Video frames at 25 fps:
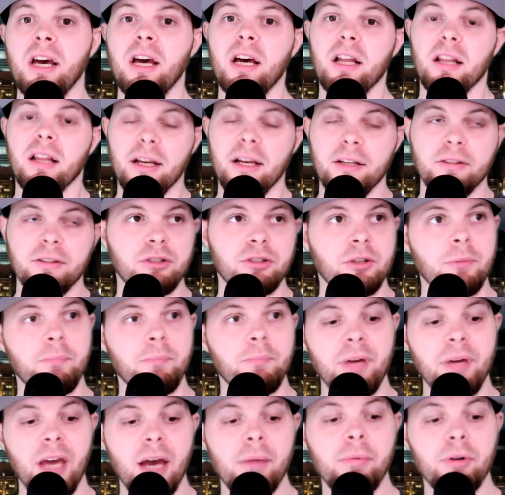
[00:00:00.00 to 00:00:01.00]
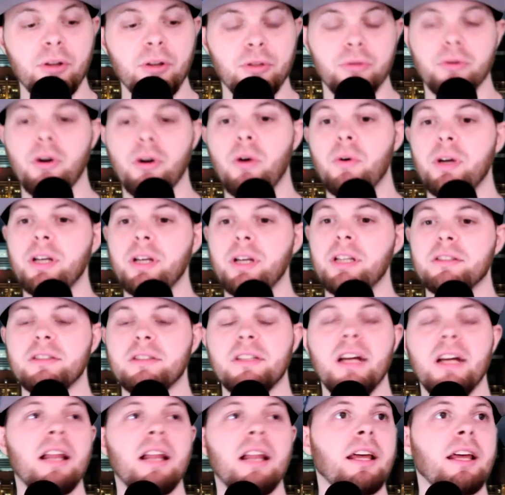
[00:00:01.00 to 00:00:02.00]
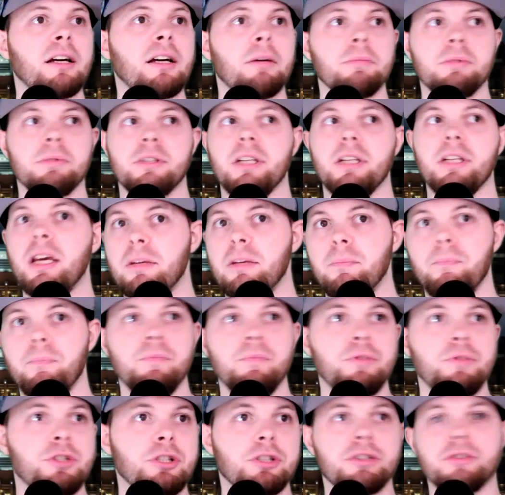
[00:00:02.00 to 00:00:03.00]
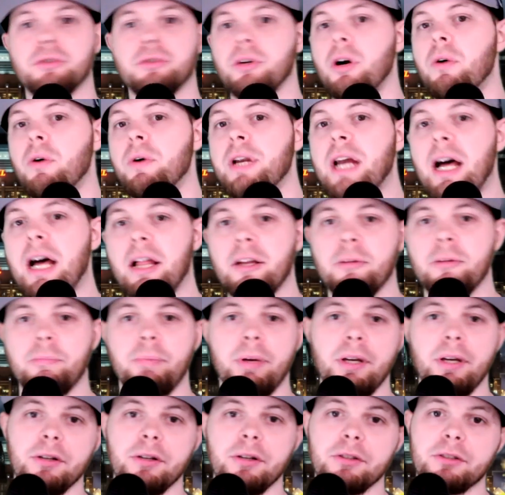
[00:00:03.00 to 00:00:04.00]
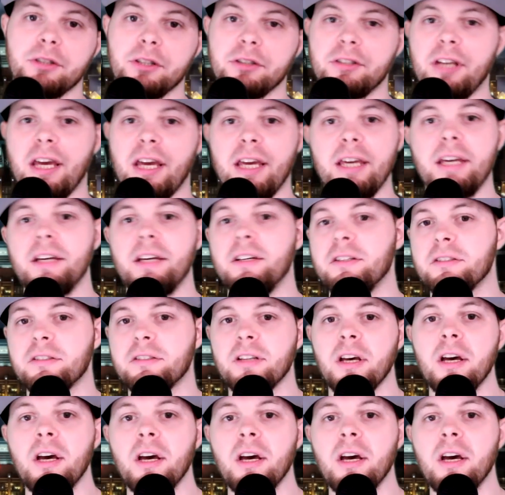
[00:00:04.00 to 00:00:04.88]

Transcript: Like, to be able to throw in, it's not like I'm saying just throw in Alec Pierce because he is